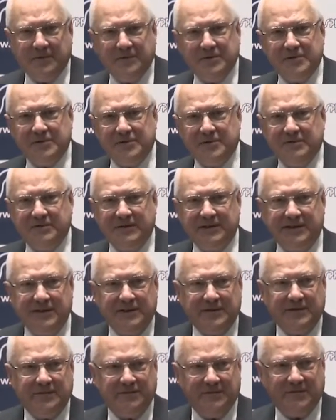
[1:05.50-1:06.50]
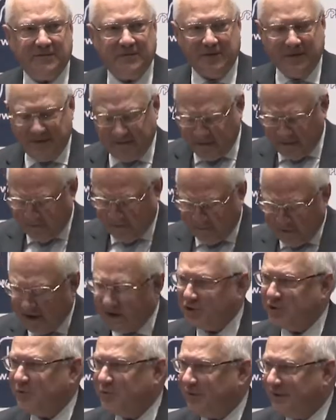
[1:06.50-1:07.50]
official visit of the
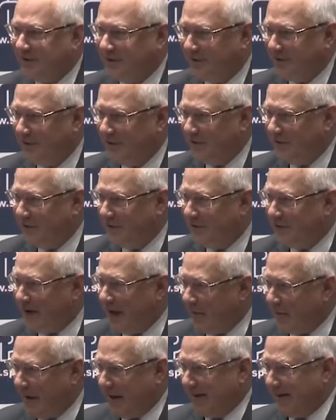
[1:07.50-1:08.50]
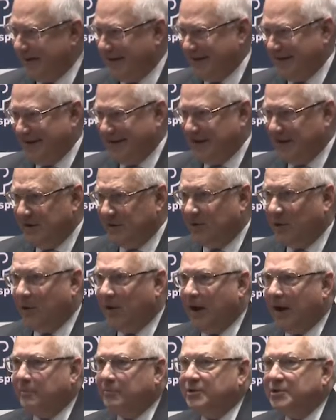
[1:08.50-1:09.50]
French president to Japan,
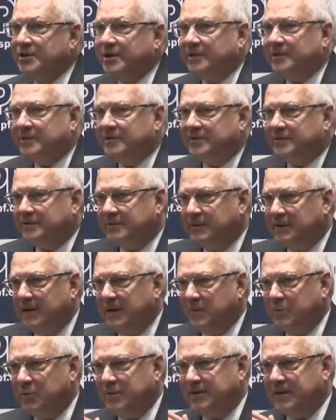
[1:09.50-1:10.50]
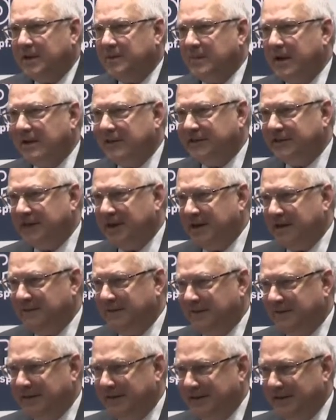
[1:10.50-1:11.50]
so I'm just putting
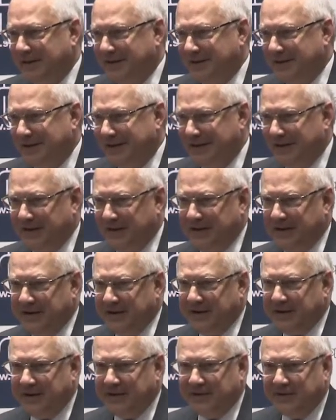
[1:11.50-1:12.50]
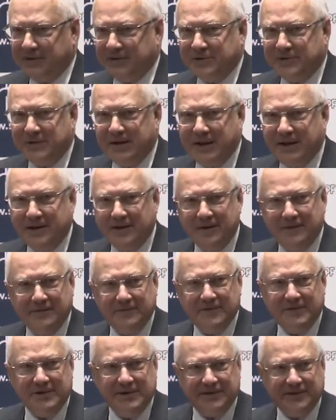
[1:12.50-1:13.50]
myself in the trail
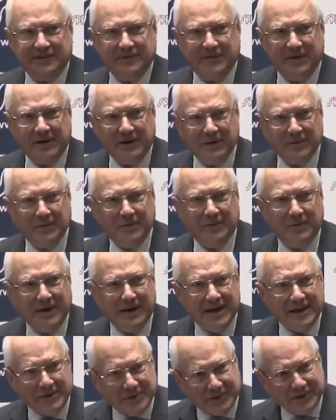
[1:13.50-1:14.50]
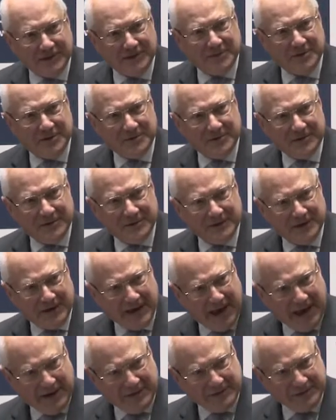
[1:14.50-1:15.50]
of these very good relations between
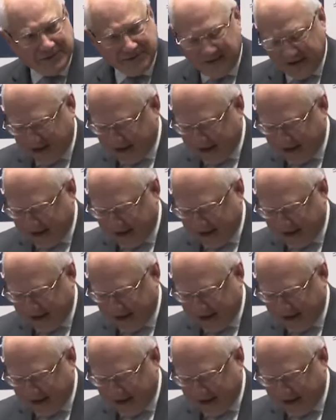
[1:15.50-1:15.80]
our two